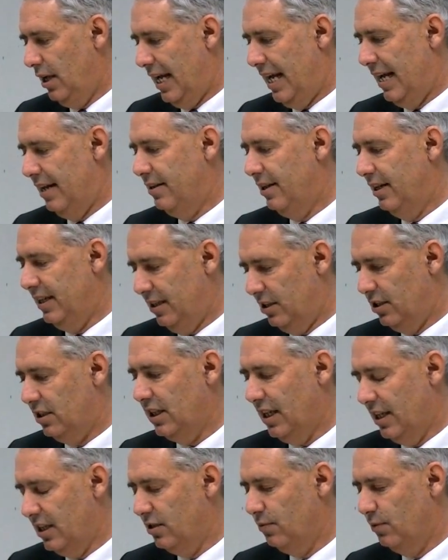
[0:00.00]
and the
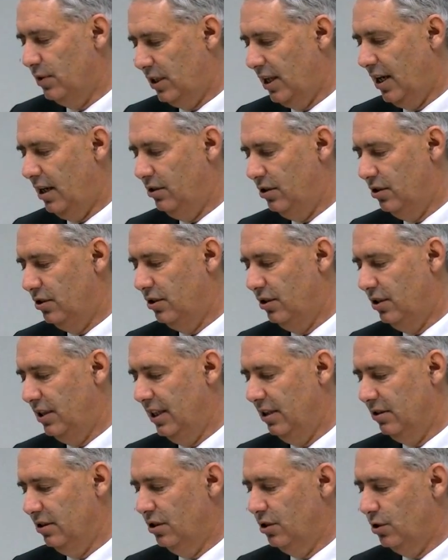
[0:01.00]
legislation was changed in
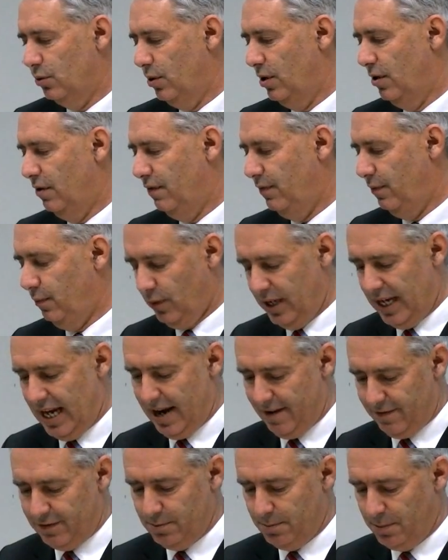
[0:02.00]
2012, we
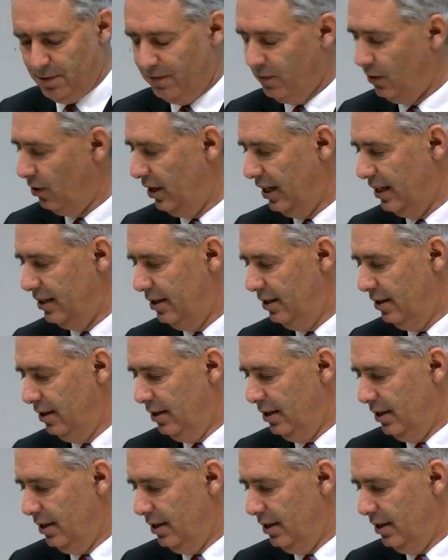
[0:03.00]
have to provide